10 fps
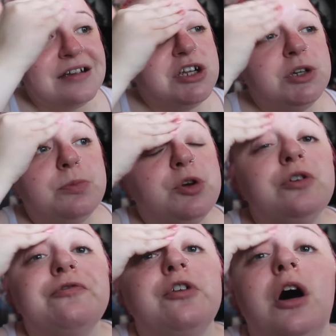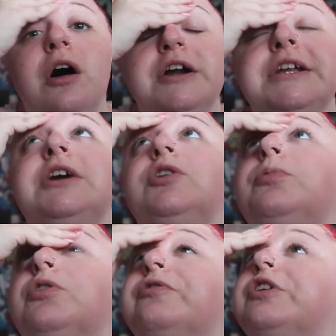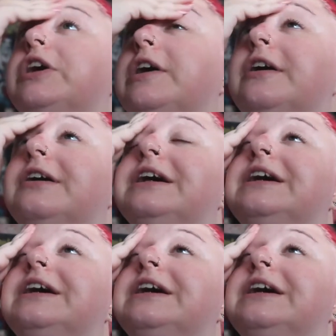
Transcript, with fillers: You're beautiful, aren't you? You beautiful girl.